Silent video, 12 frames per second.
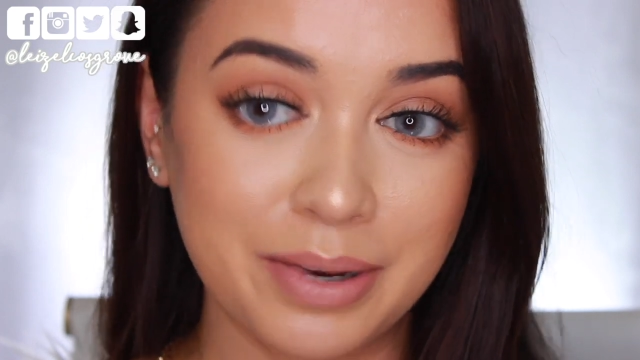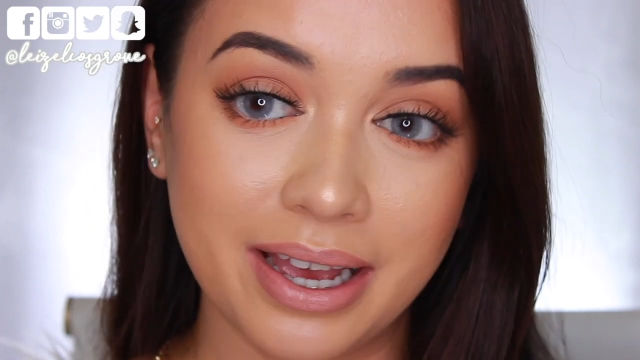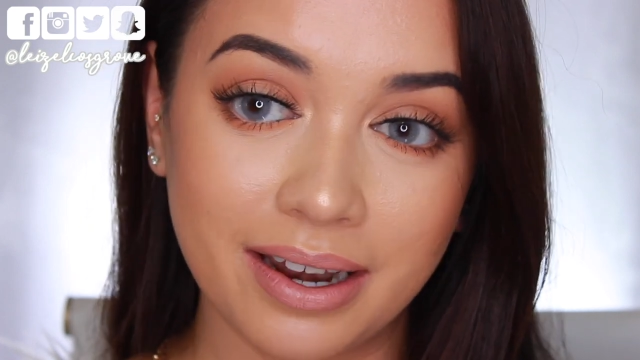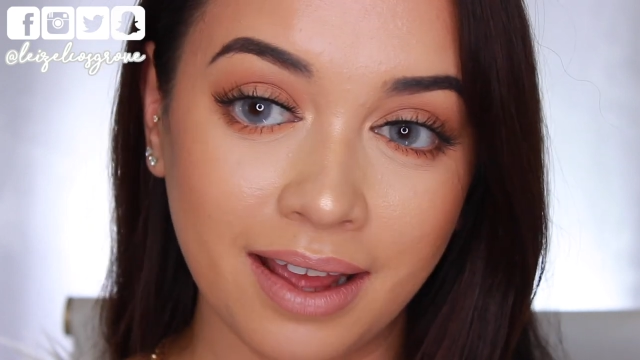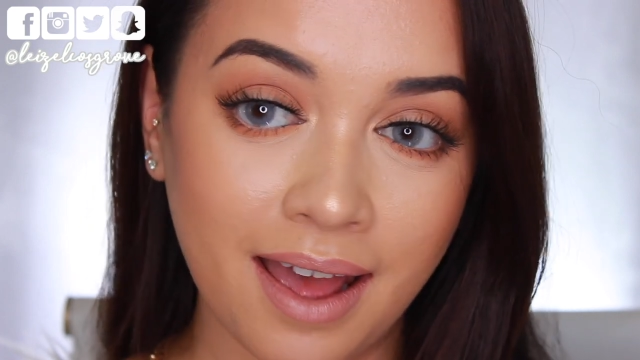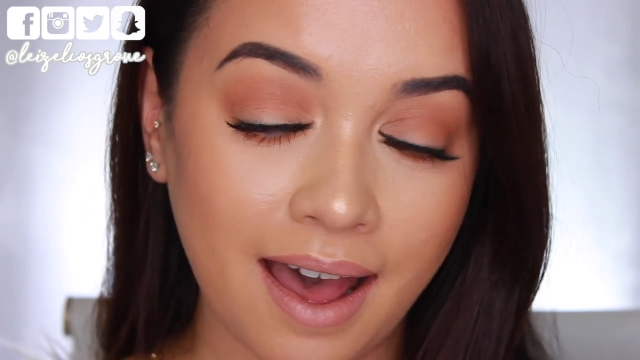
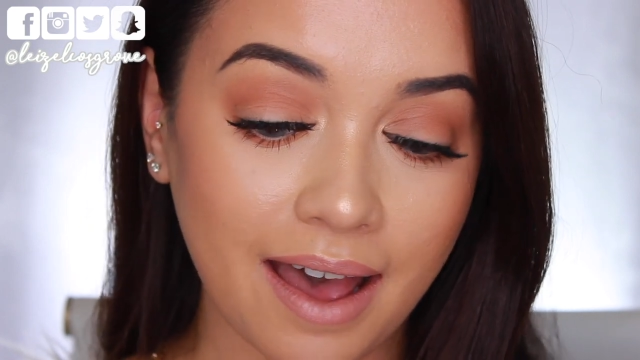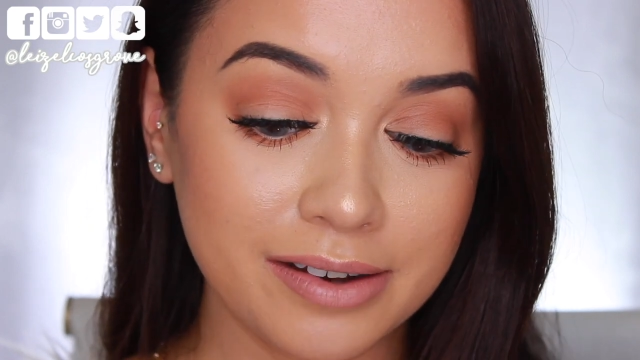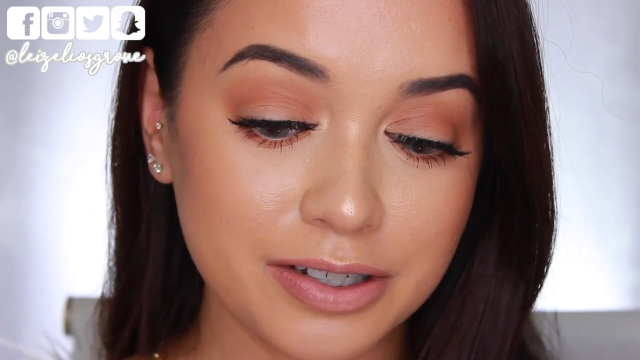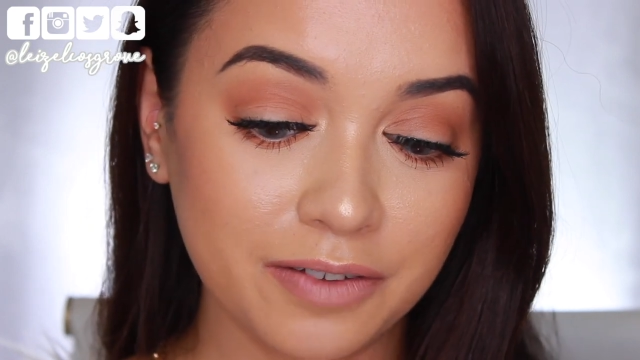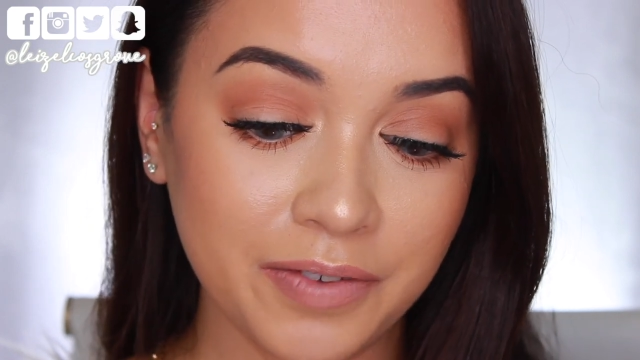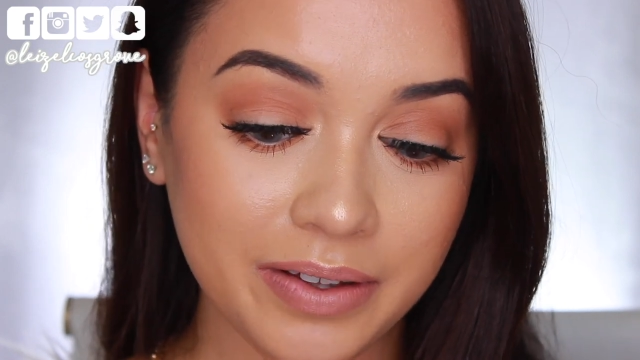But
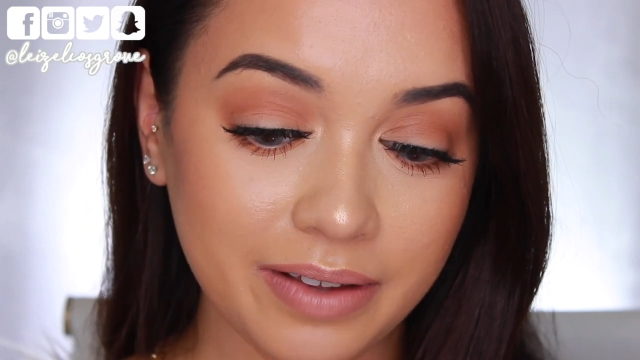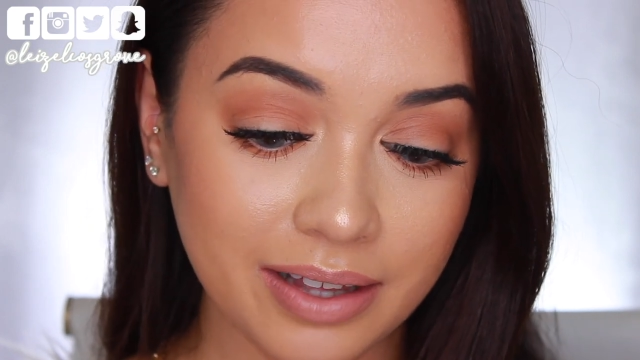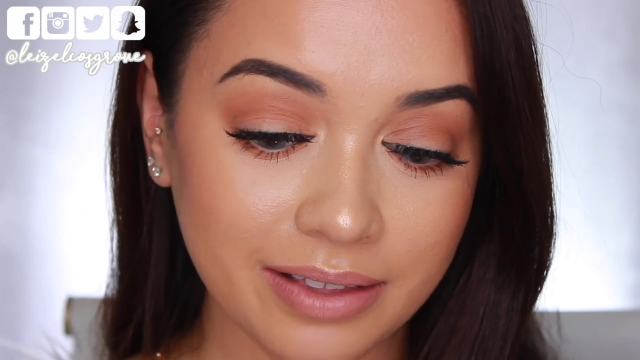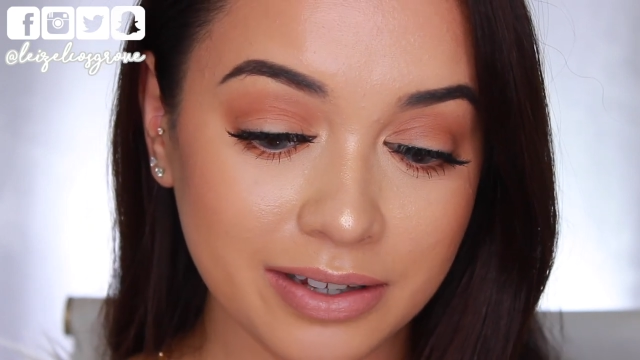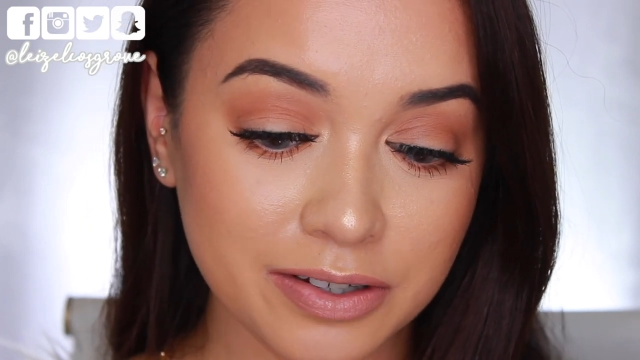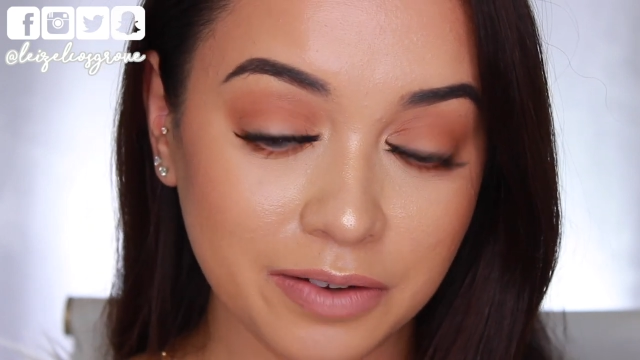I do feel
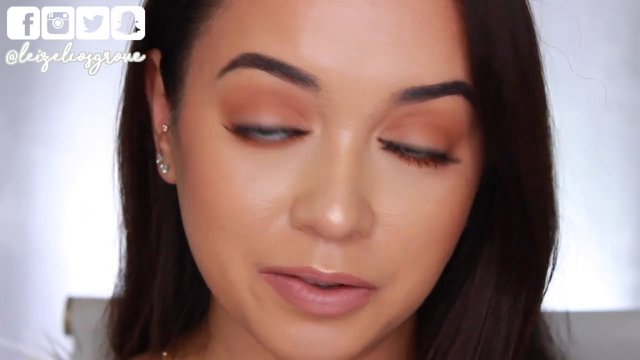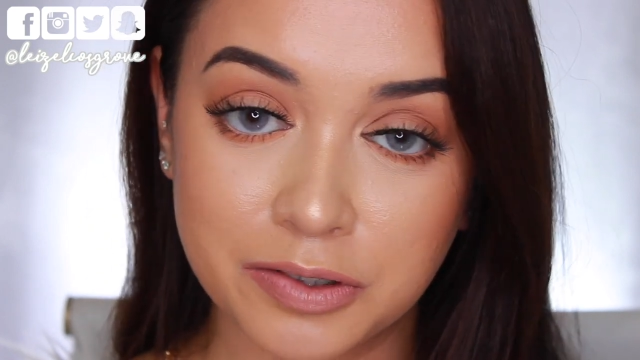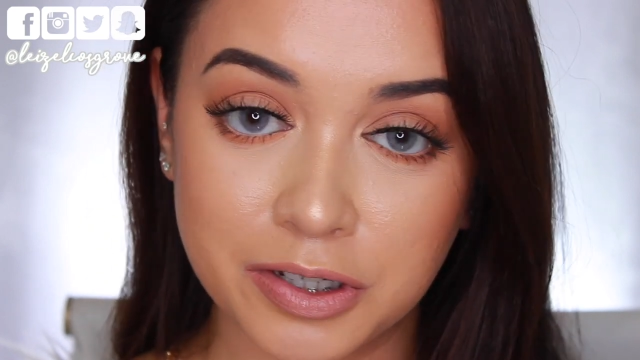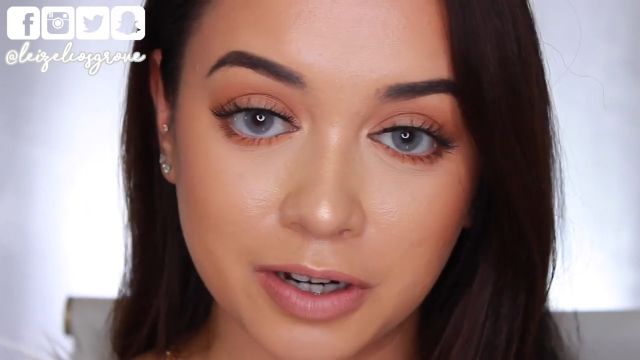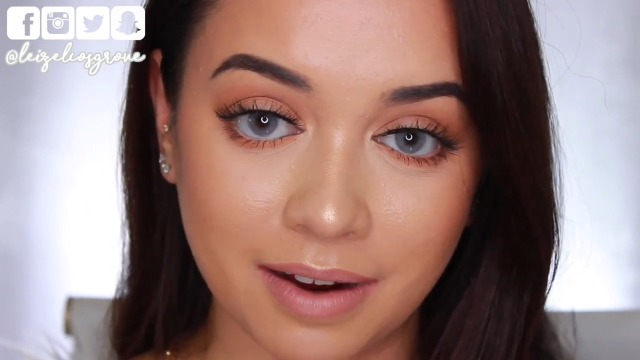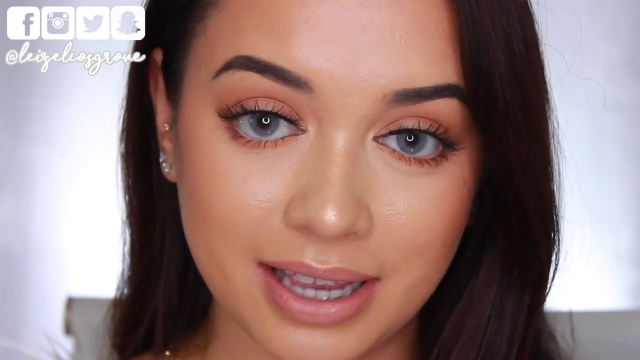like they don't look
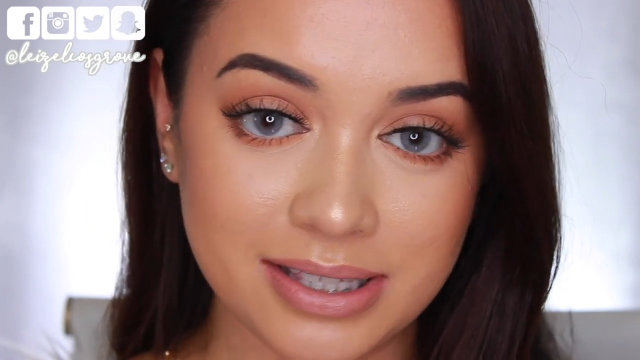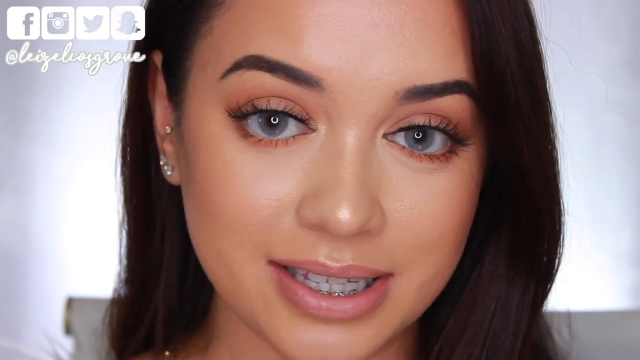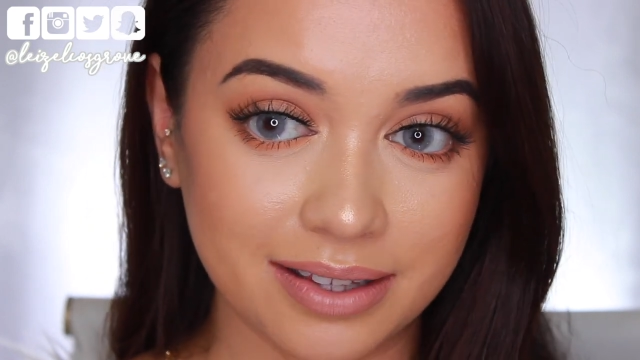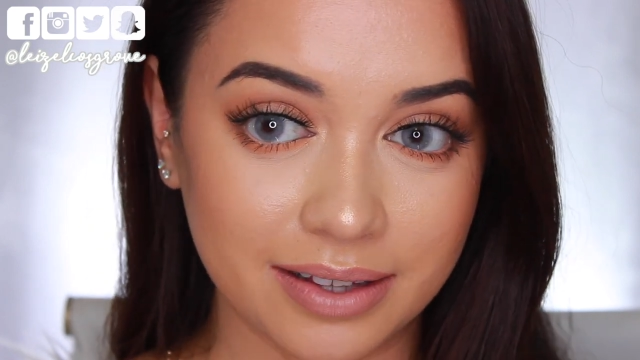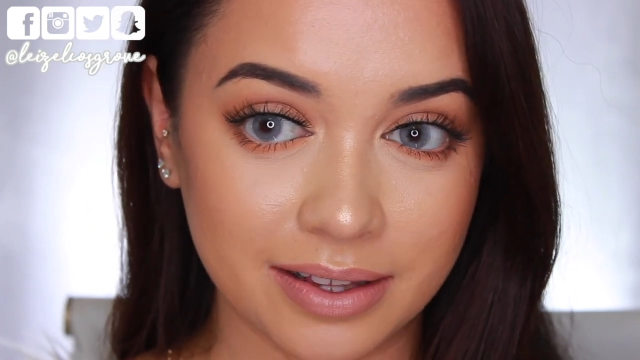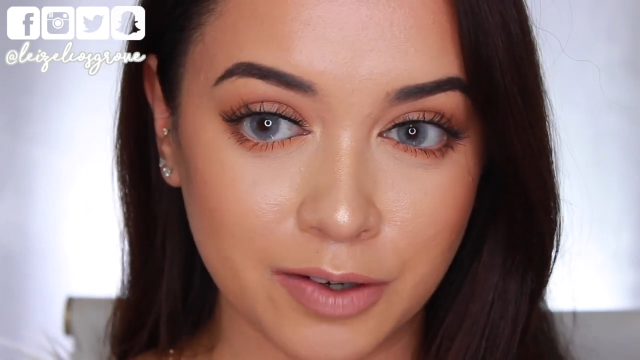too
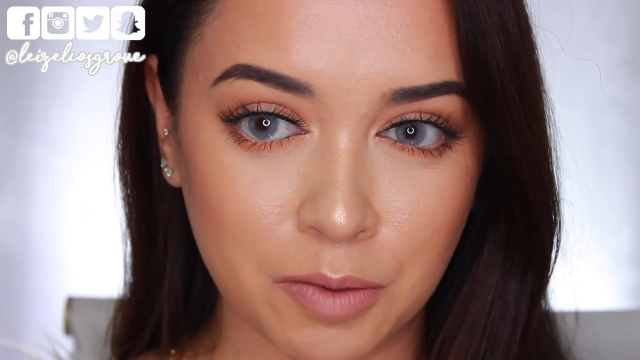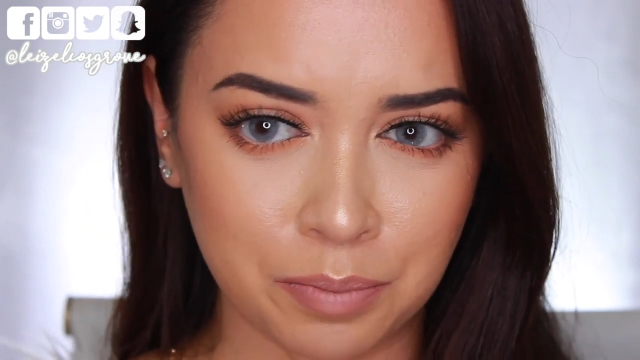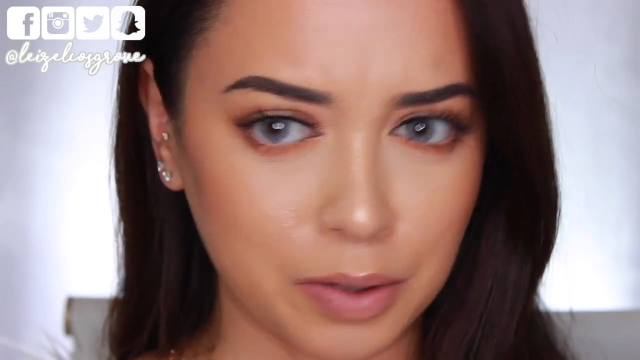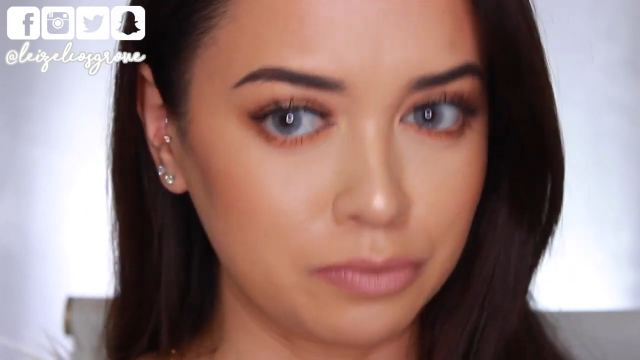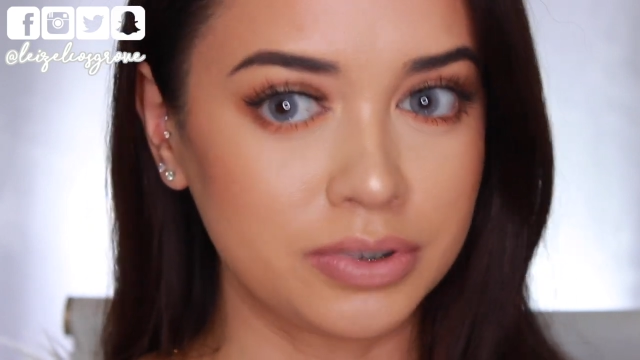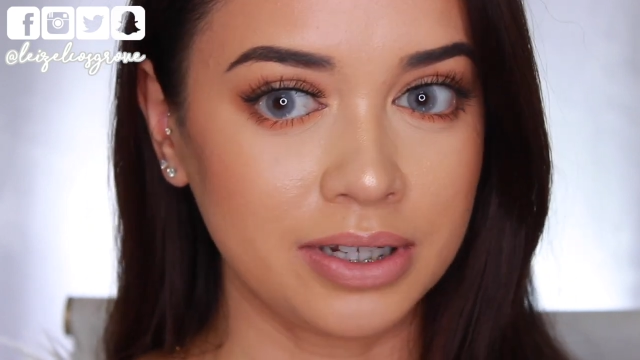crazy. Like, they're
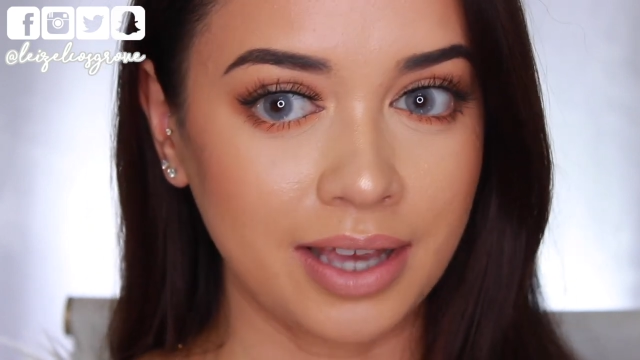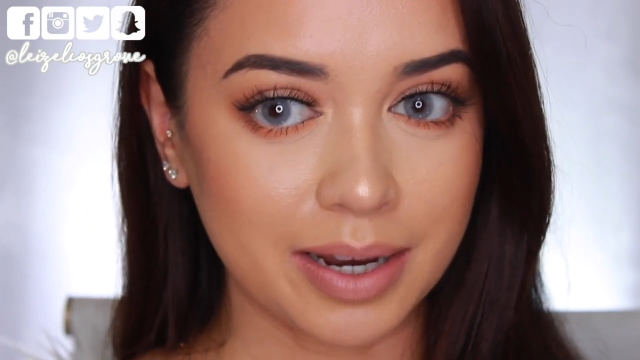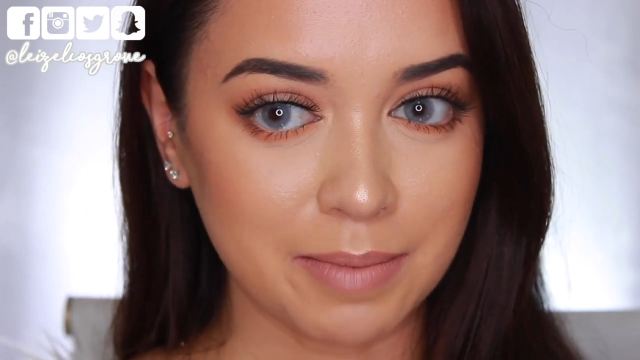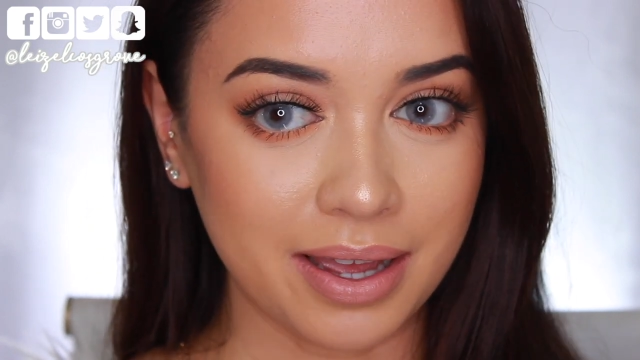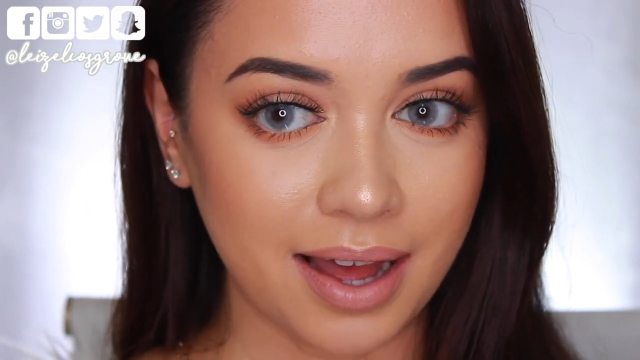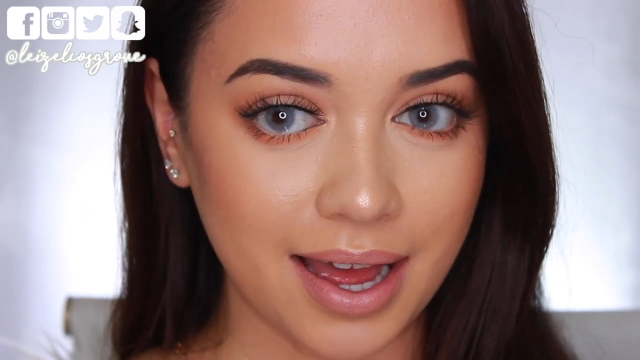not bulging out
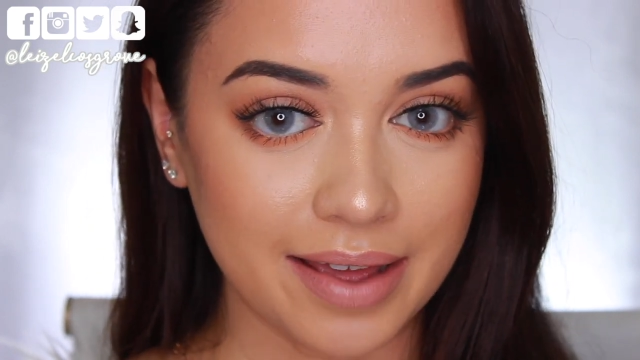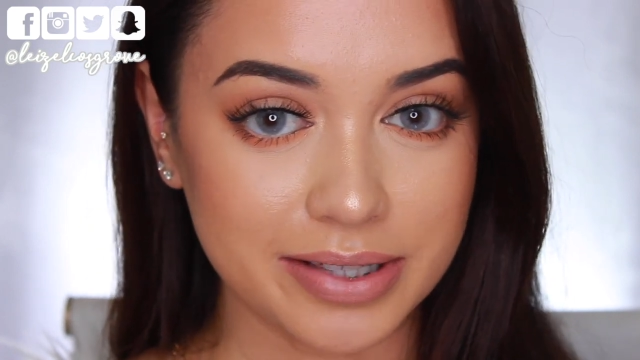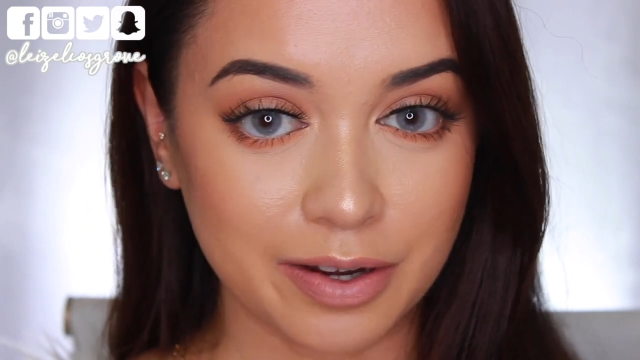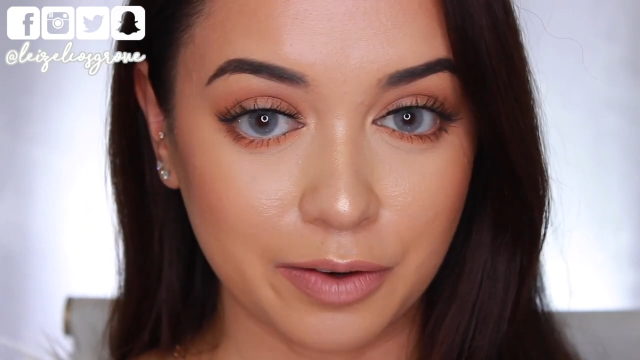of my eyes.